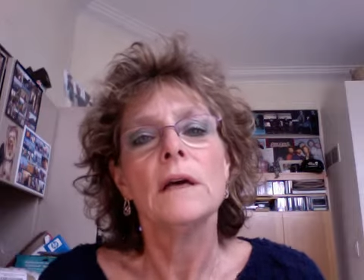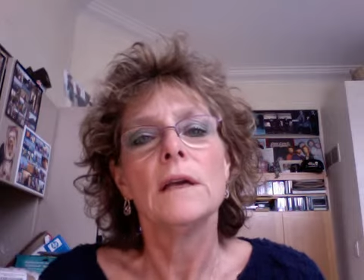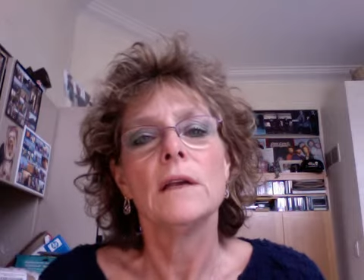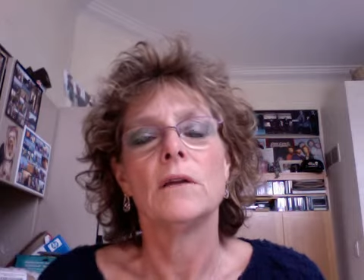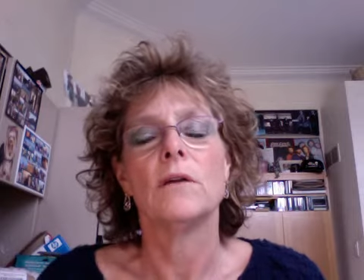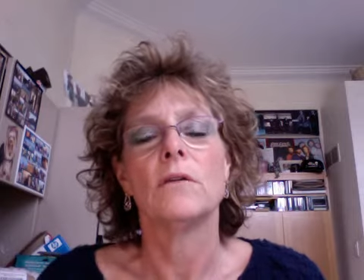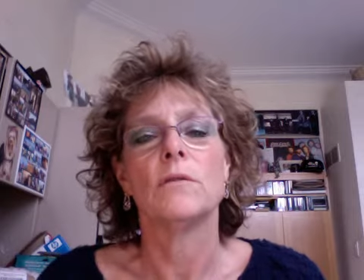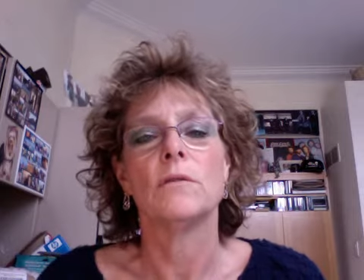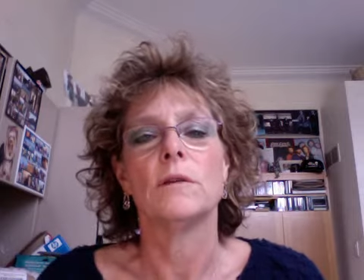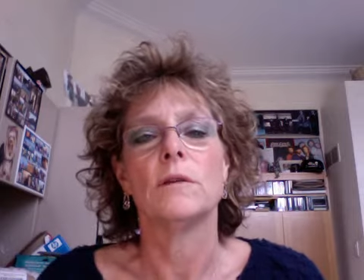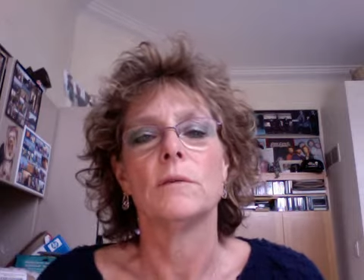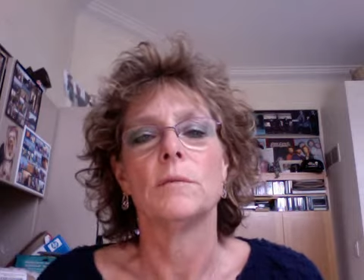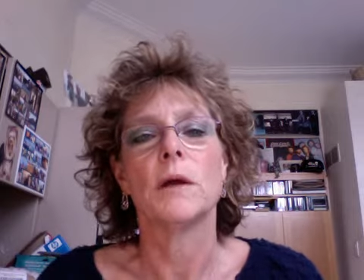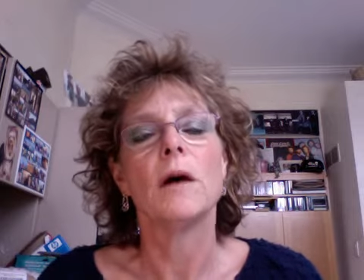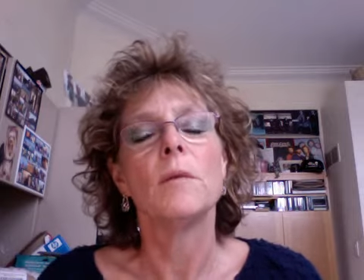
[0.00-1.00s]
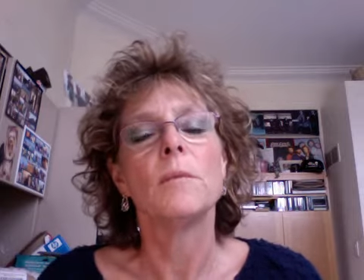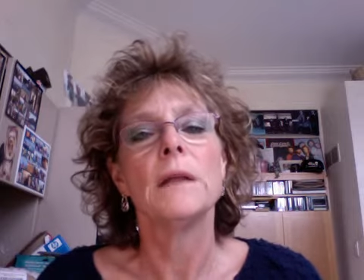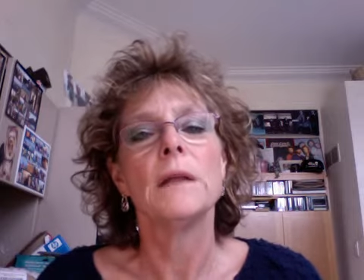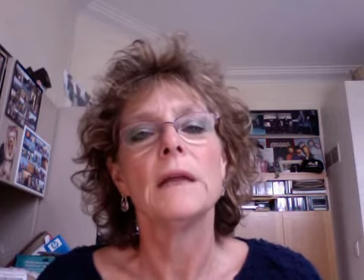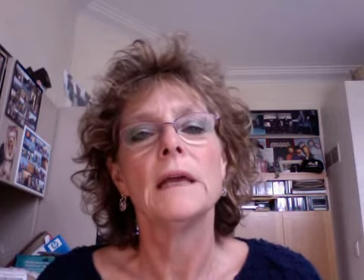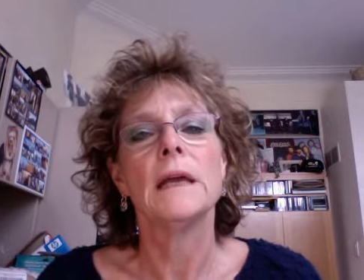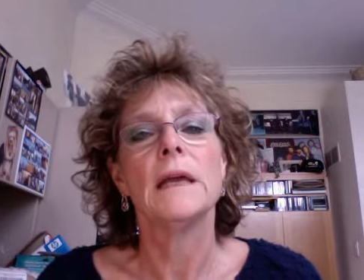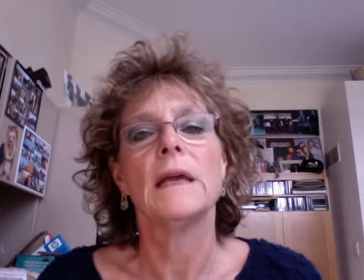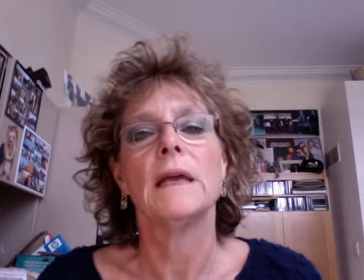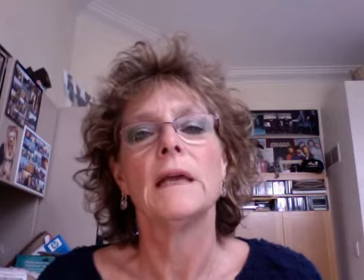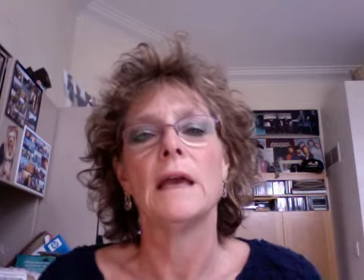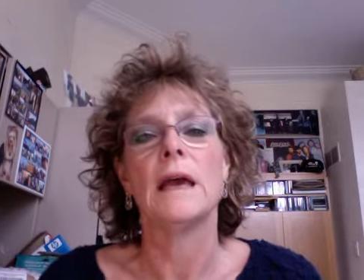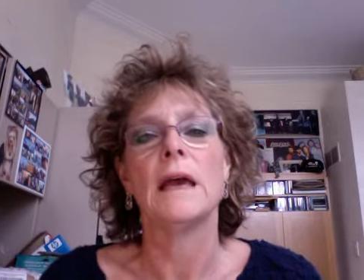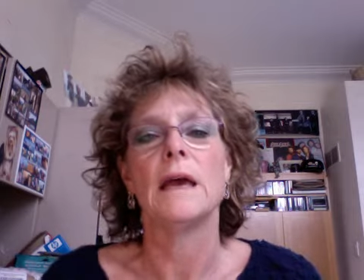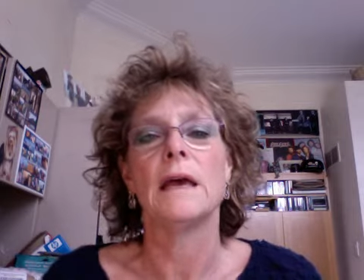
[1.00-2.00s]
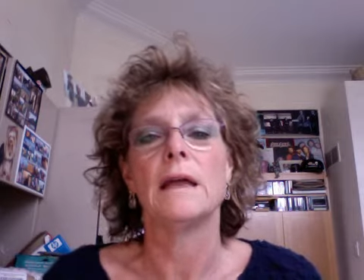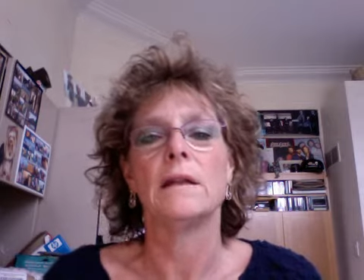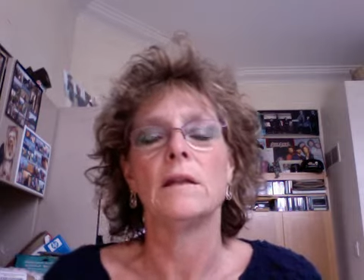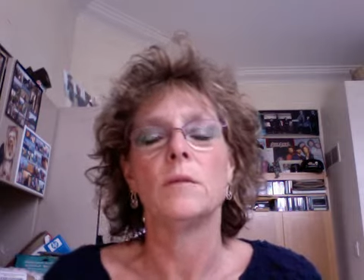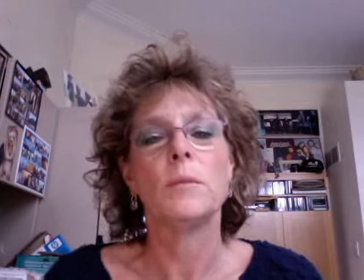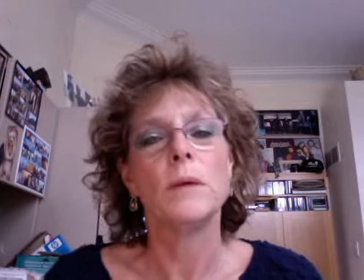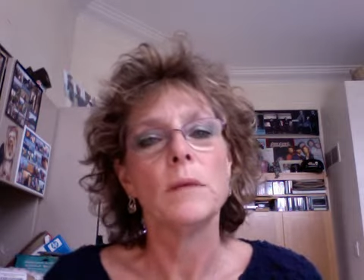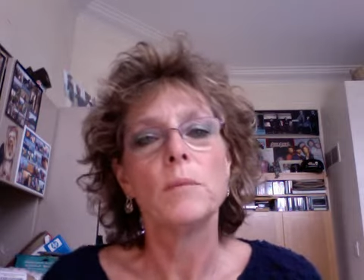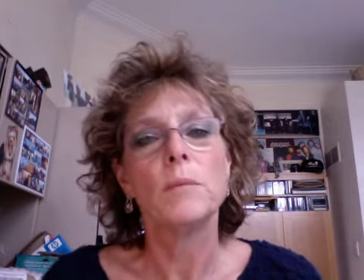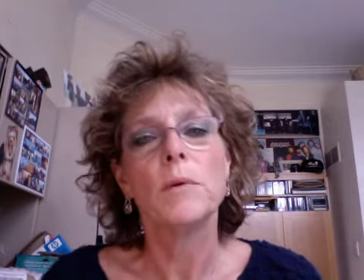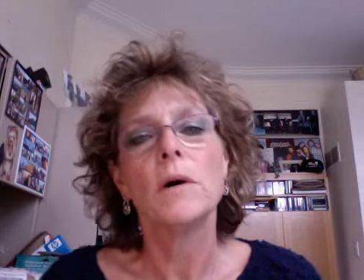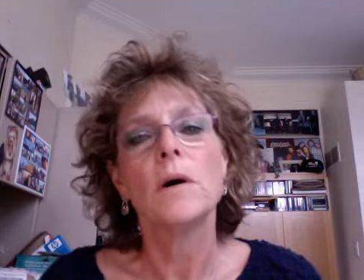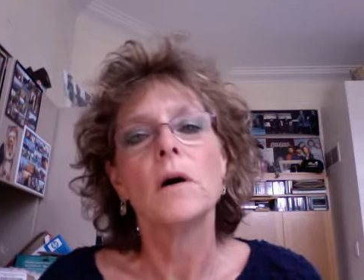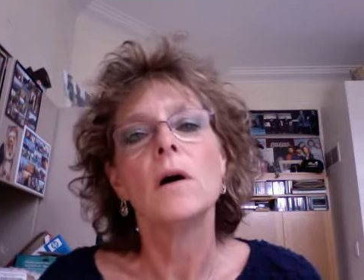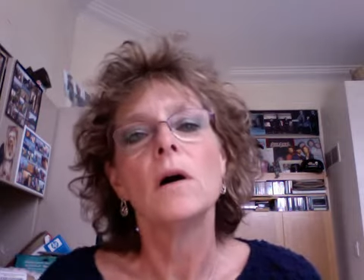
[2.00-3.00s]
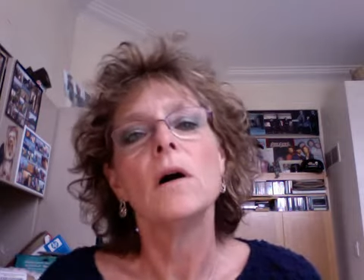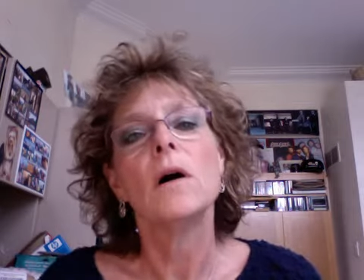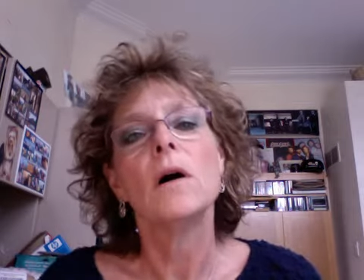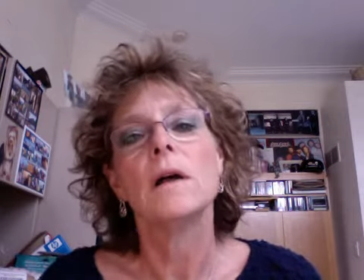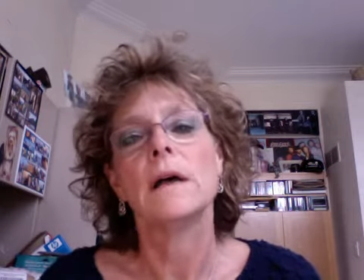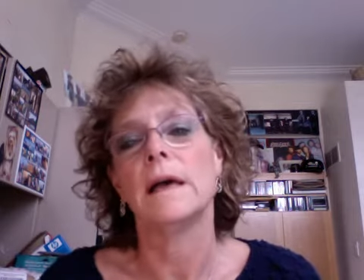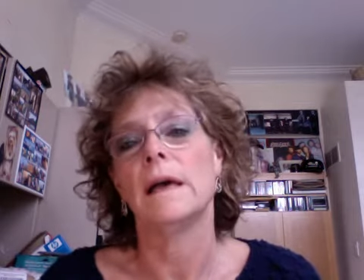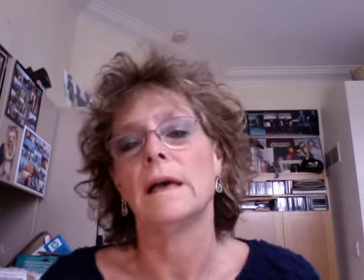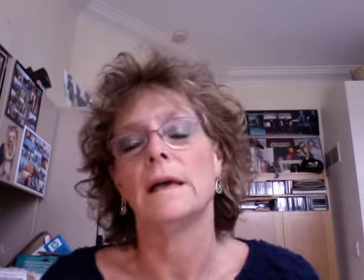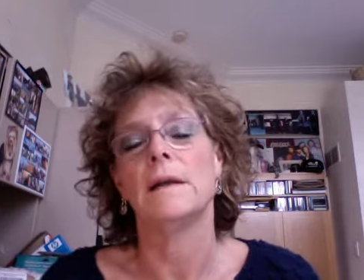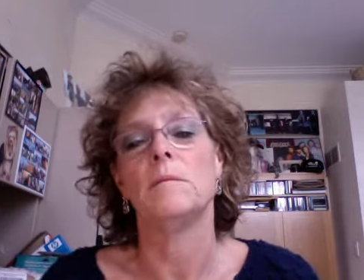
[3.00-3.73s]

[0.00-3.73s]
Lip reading: the company and the people, and